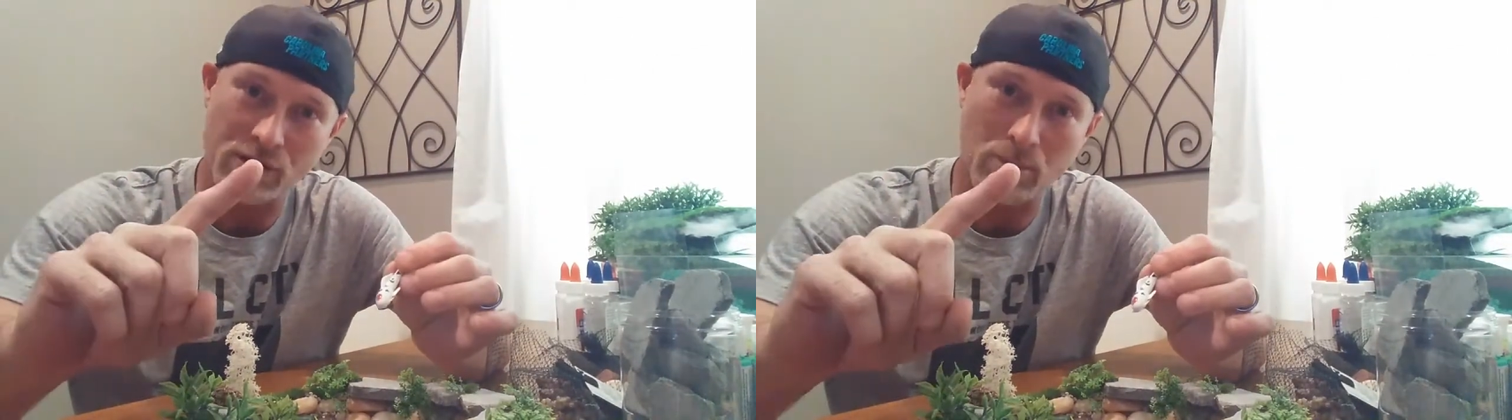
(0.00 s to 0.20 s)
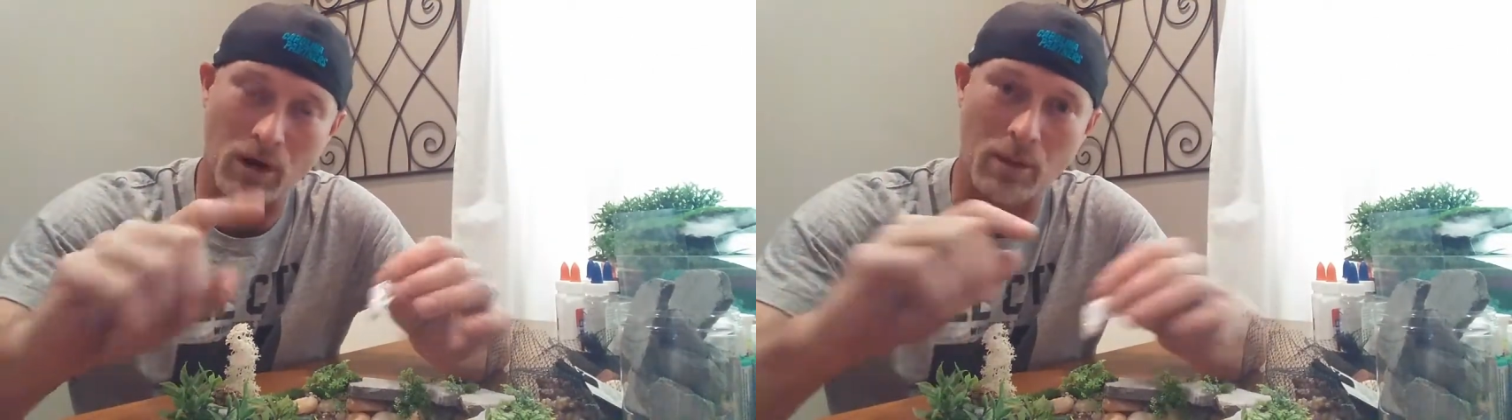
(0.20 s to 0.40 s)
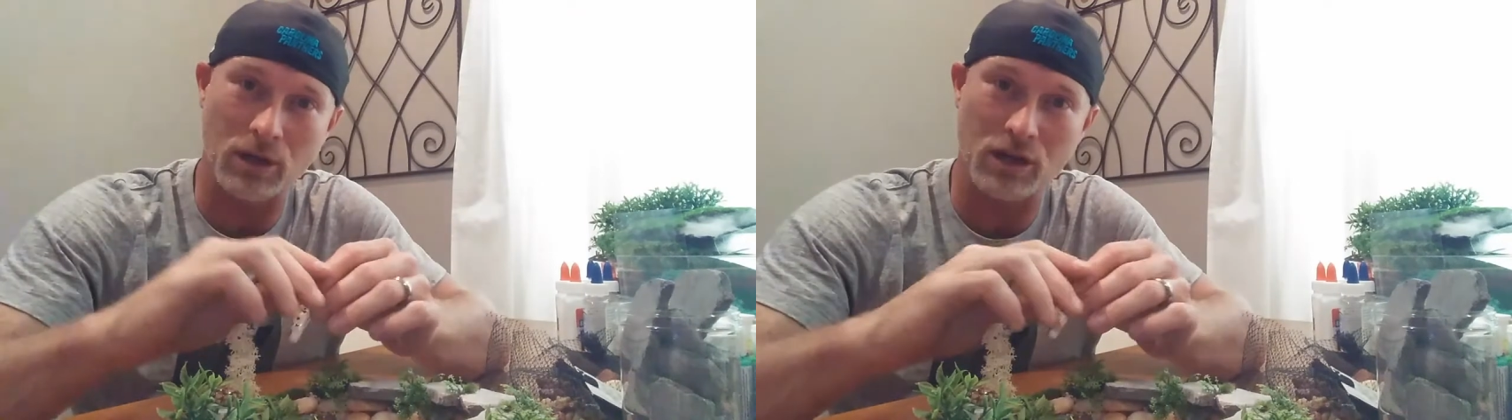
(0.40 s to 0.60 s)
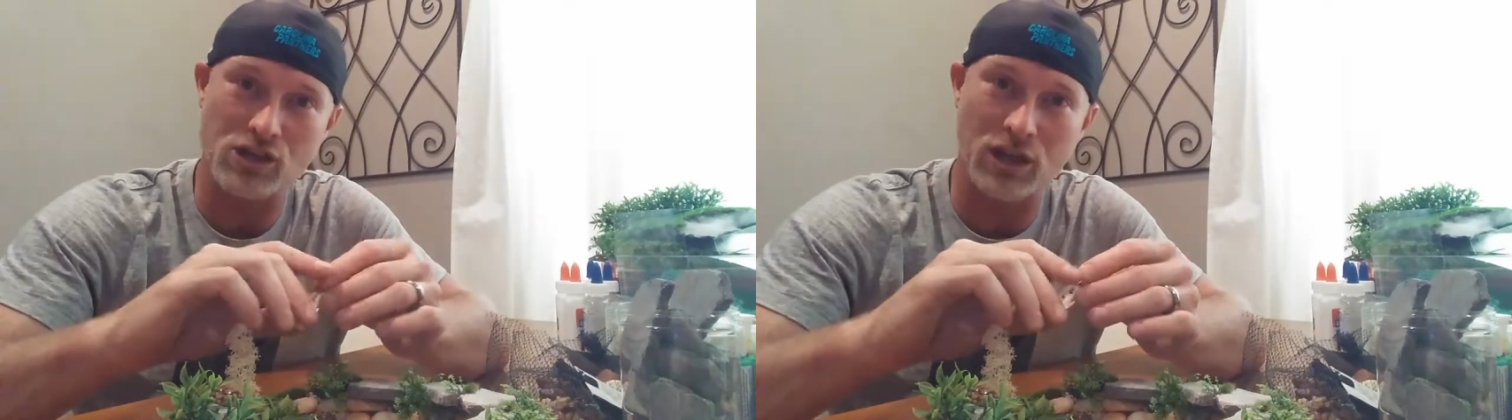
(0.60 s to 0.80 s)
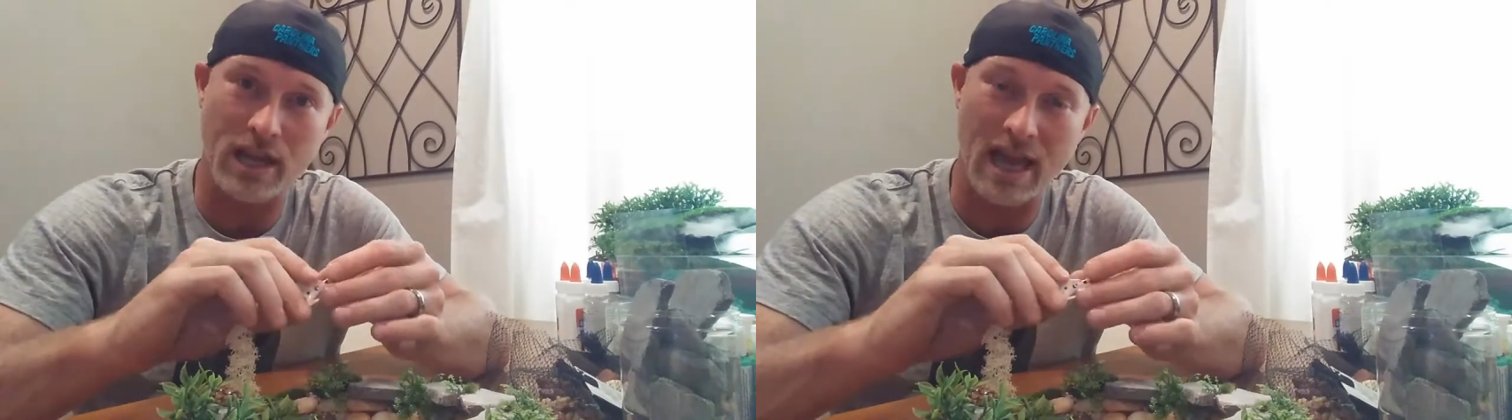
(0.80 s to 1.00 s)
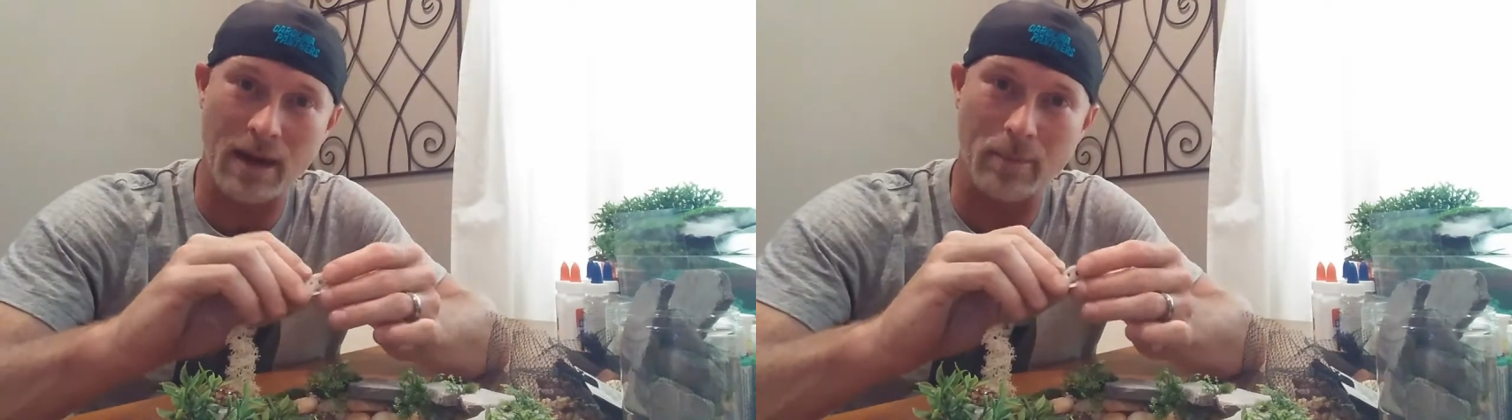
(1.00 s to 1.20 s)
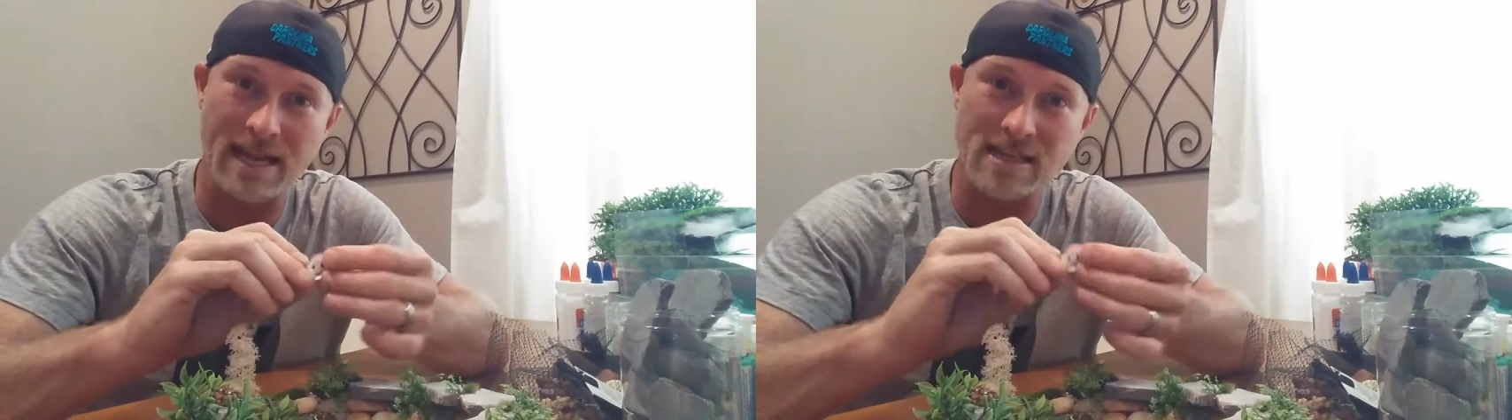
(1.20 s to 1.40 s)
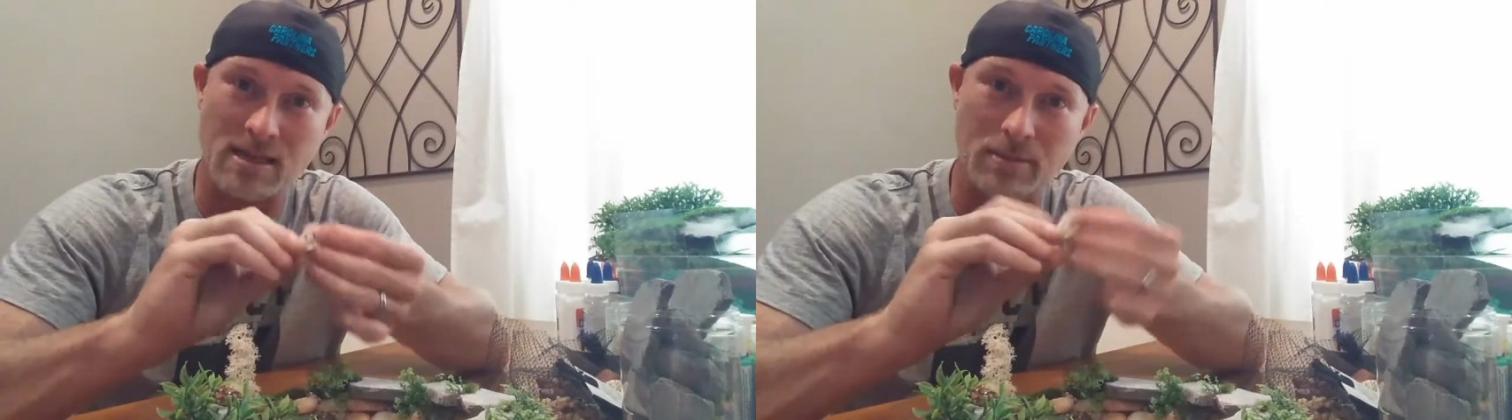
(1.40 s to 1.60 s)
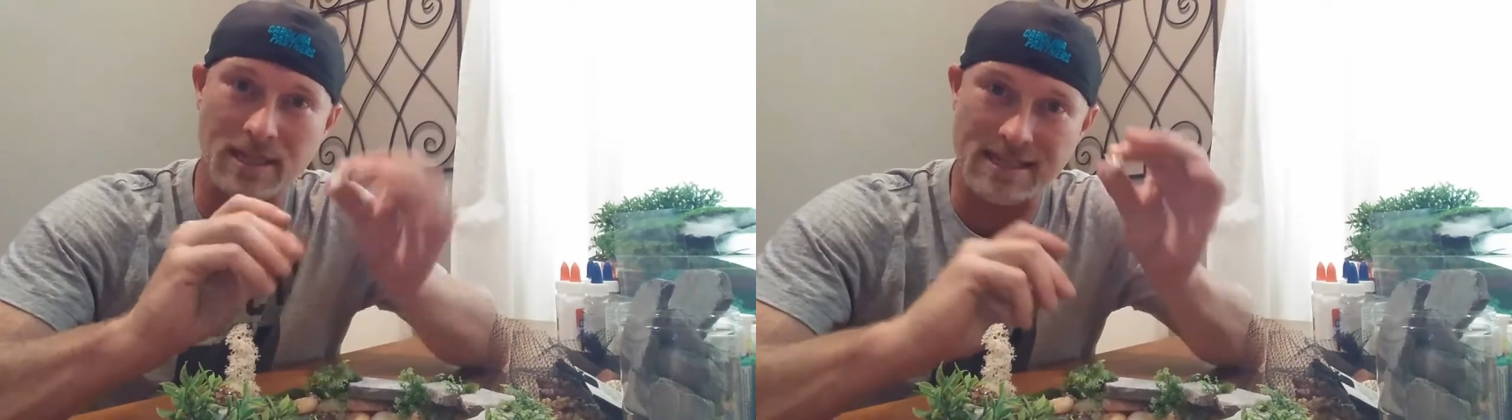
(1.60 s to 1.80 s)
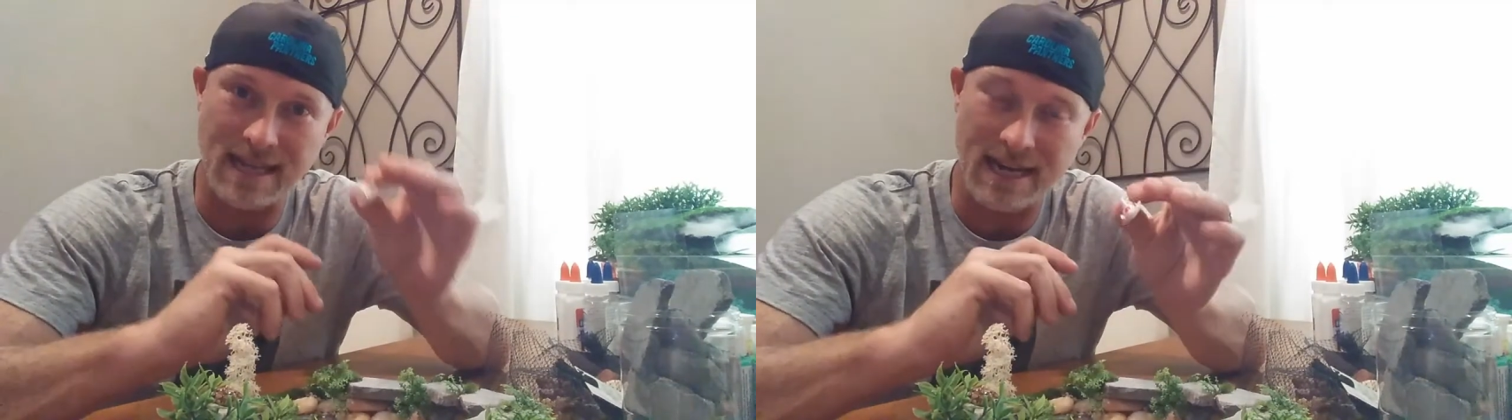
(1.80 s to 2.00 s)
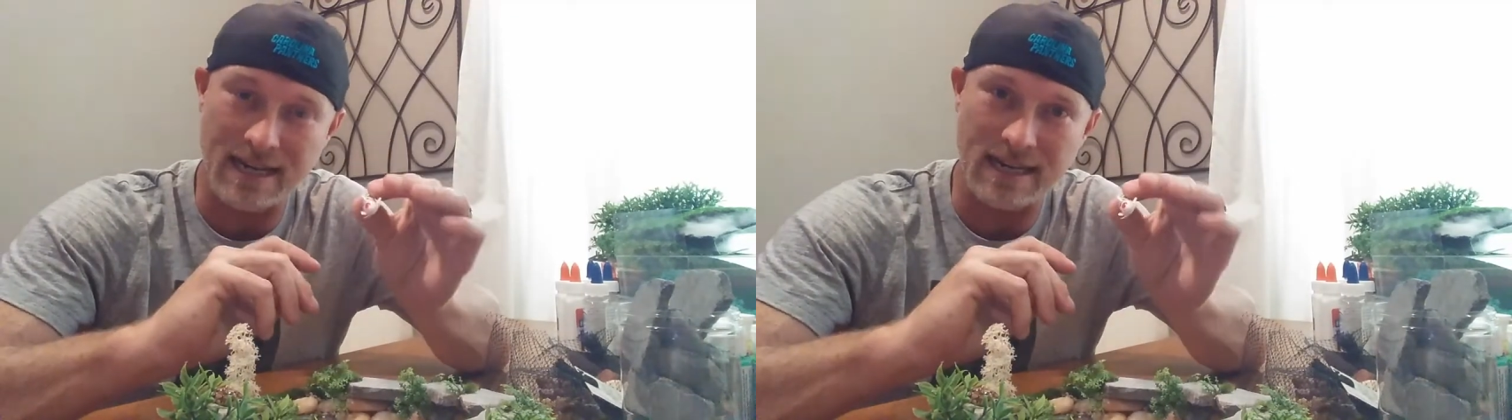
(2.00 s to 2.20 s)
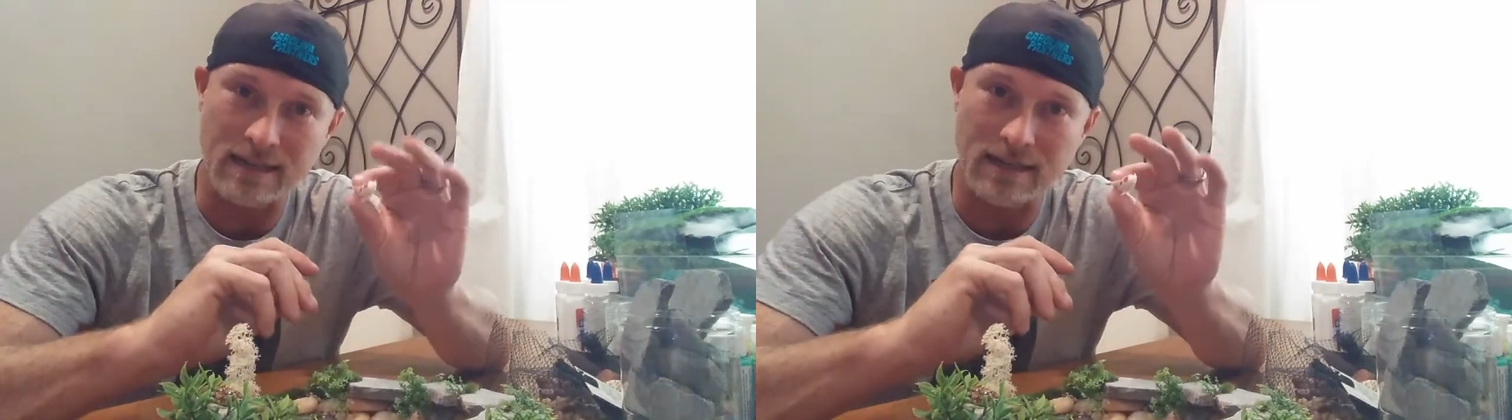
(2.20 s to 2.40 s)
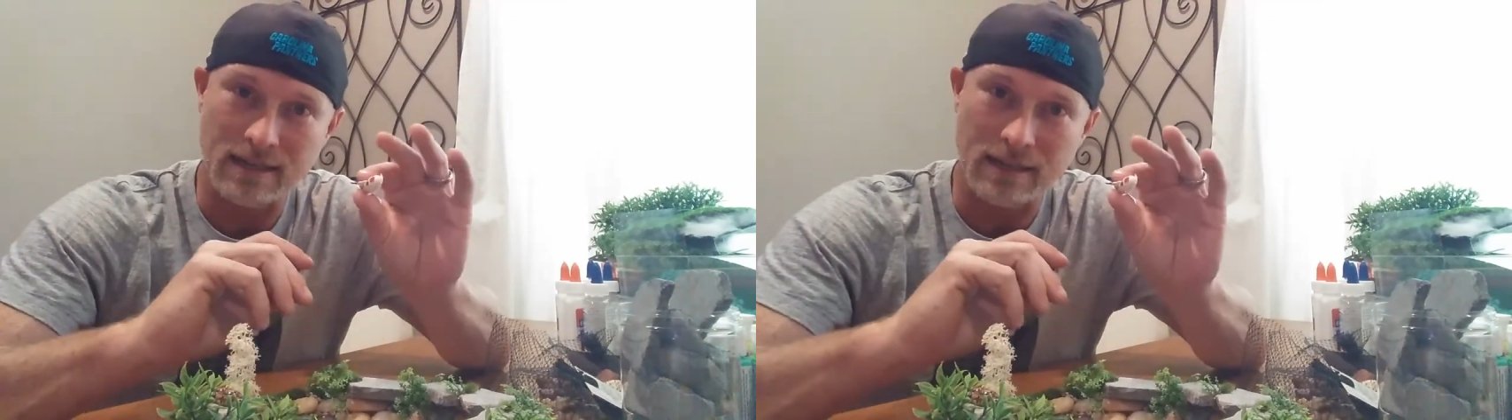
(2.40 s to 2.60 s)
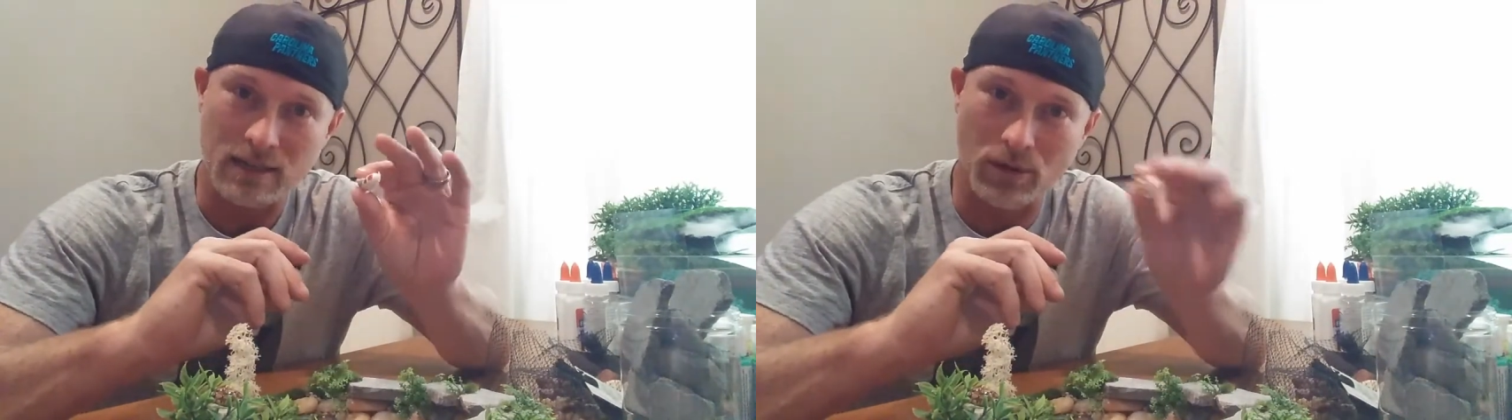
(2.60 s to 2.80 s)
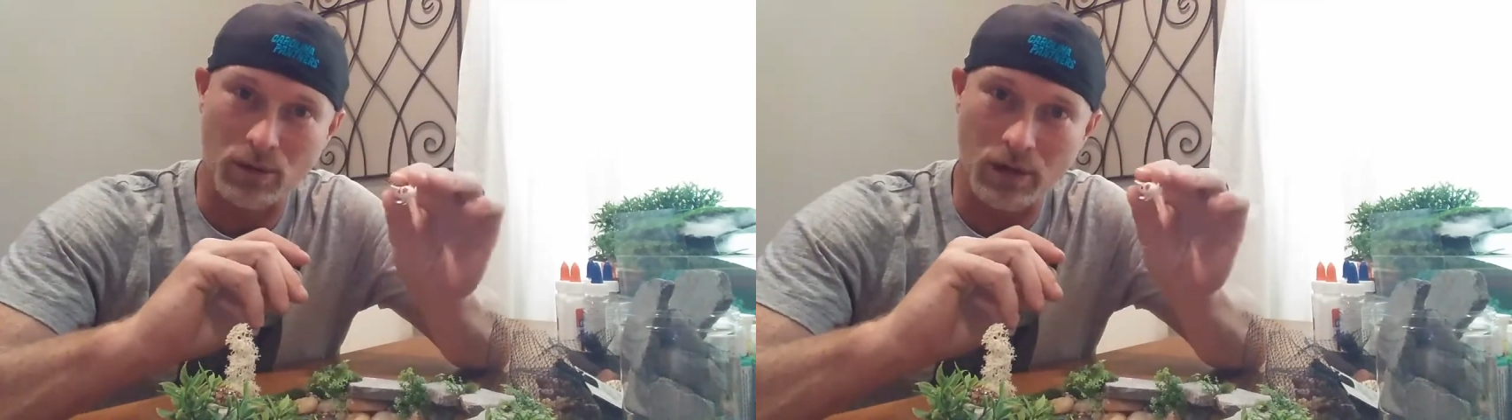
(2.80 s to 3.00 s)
The first part I'm going to show you how to make some of the tiny